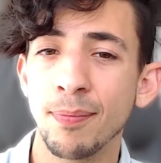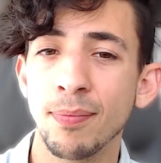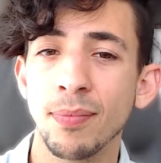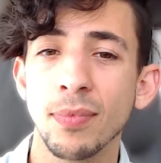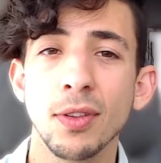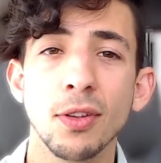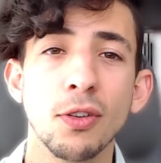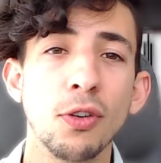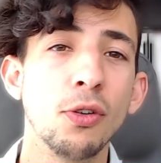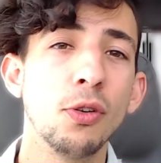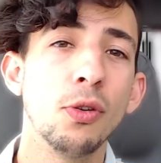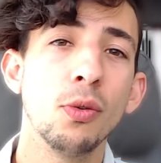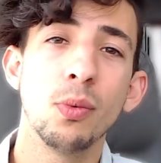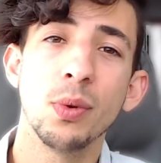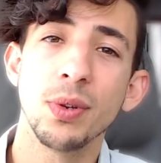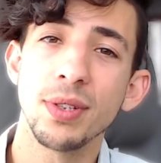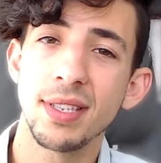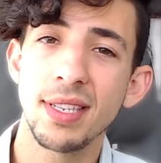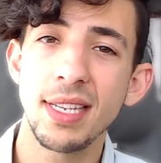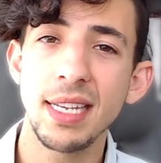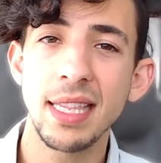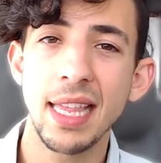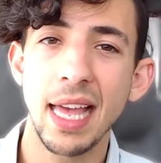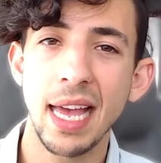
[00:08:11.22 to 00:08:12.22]
Google will
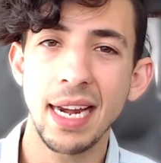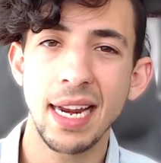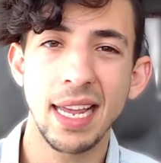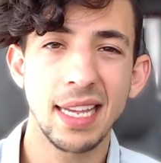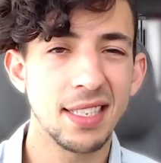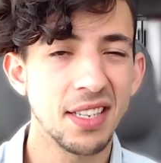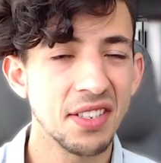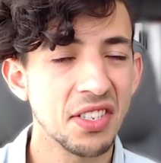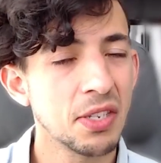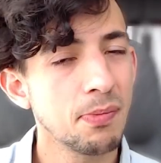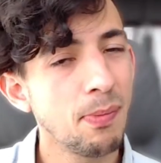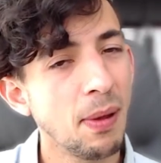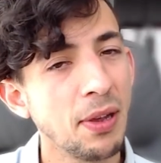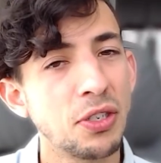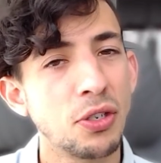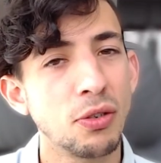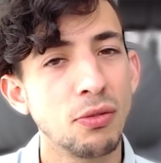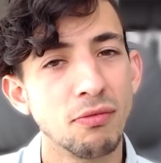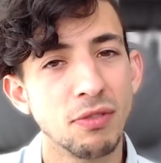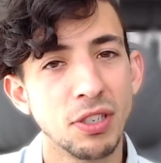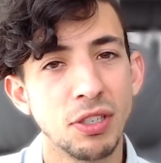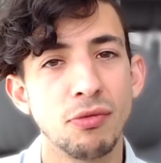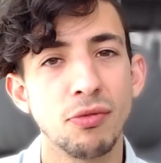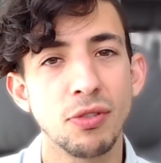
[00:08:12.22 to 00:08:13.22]
see that as a special
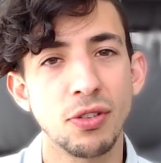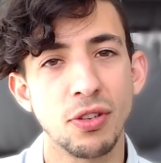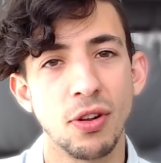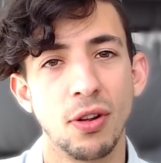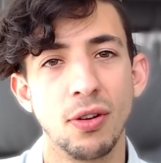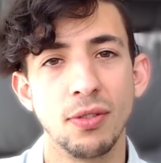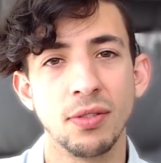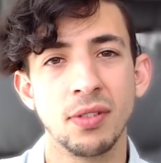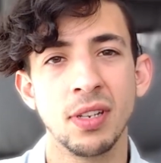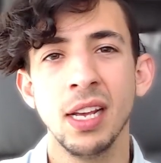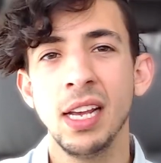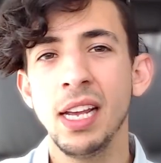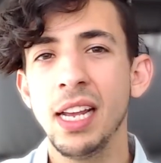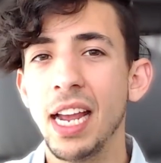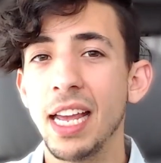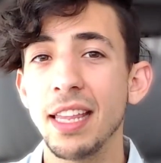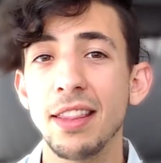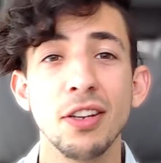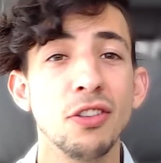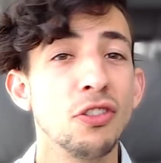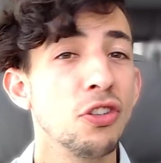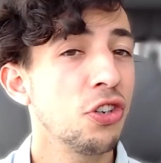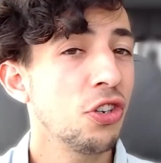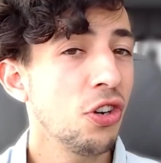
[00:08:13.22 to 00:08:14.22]
rich result and
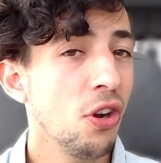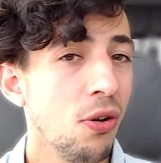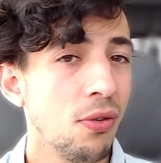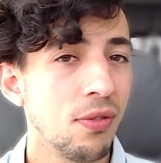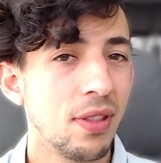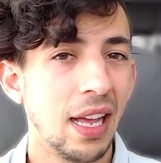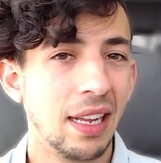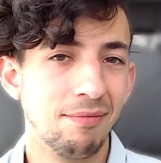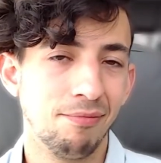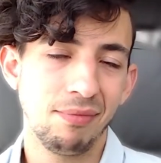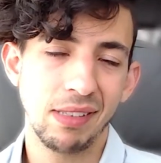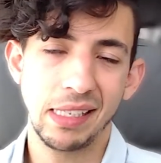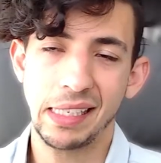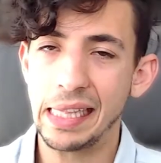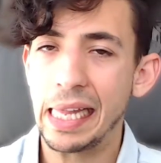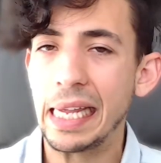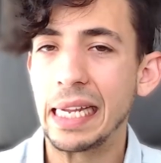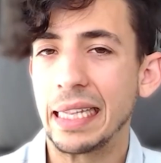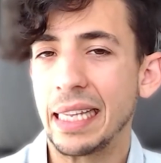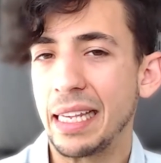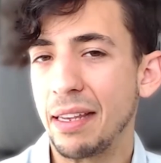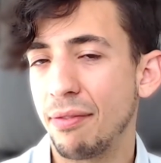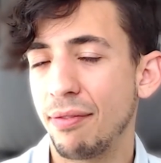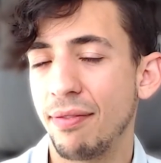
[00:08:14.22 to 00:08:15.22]
then show that
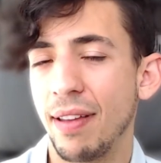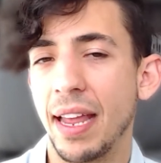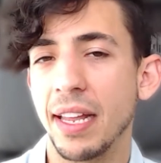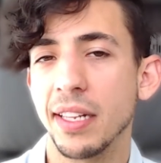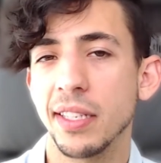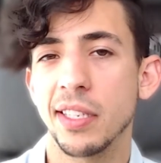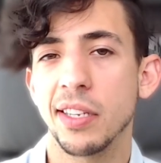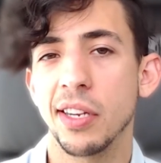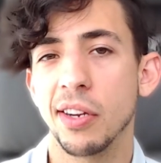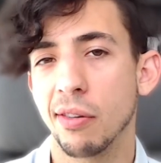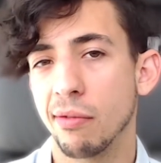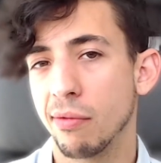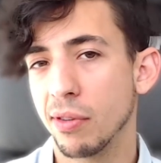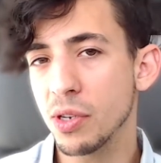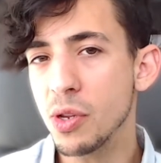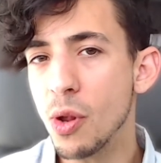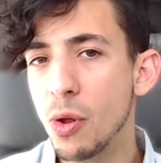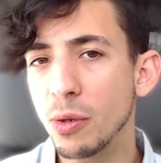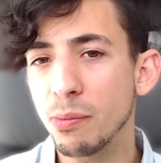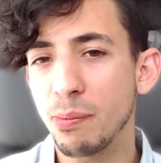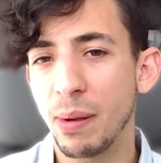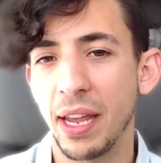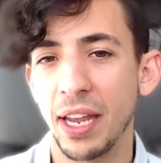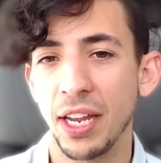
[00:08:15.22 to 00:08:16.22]
slightly fancier
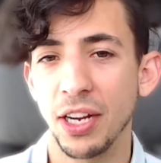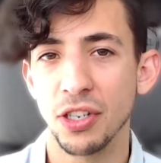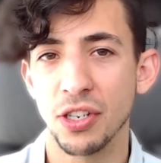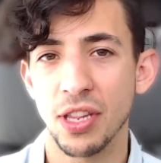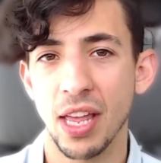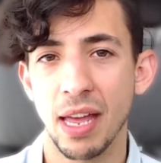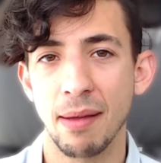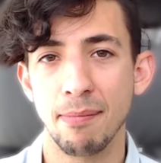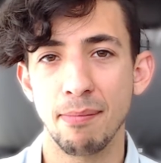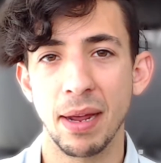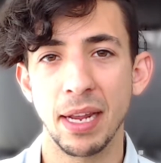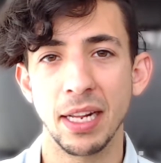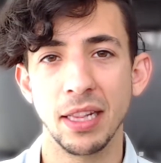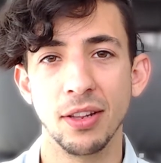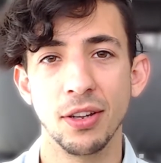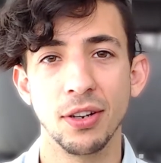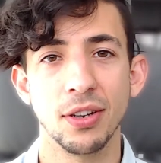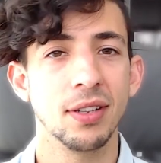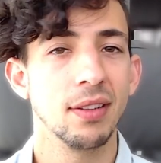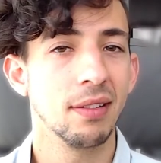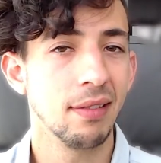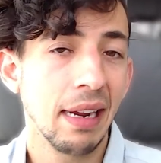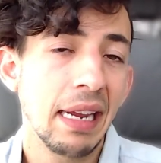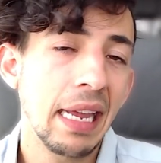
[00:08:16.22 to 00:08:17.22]
result page that might
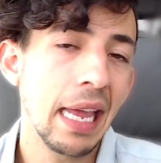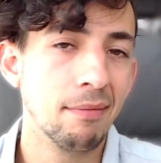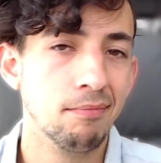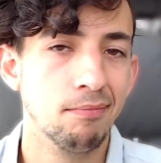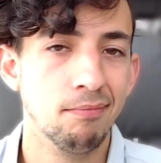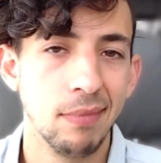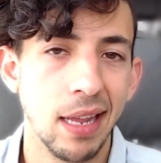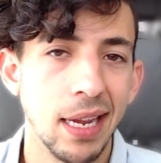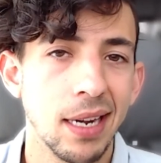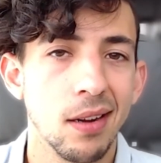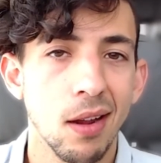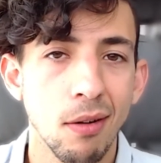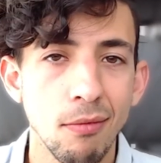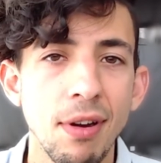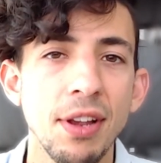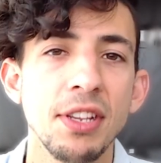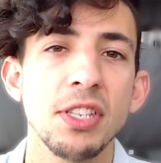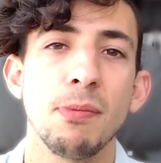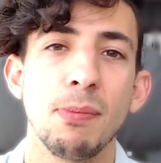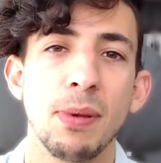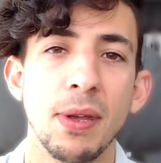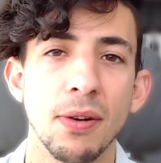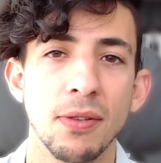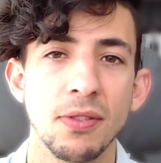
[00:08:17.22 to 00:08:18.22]
look, again, like a
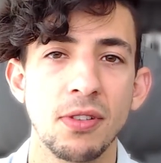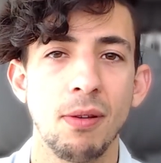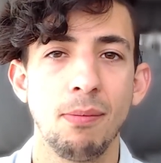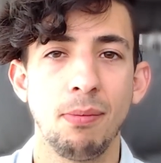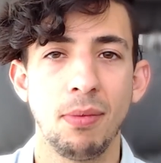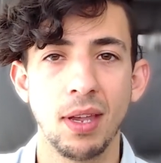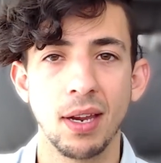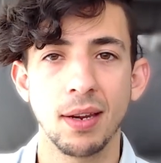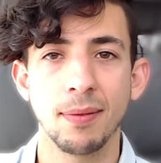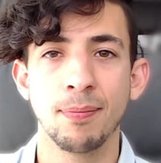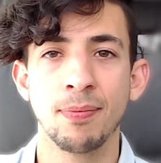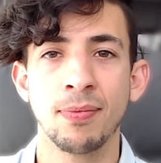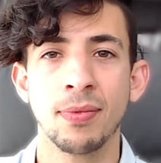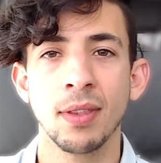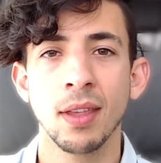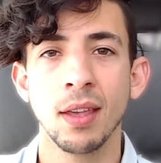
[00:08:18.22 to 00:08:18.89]
recipe or something.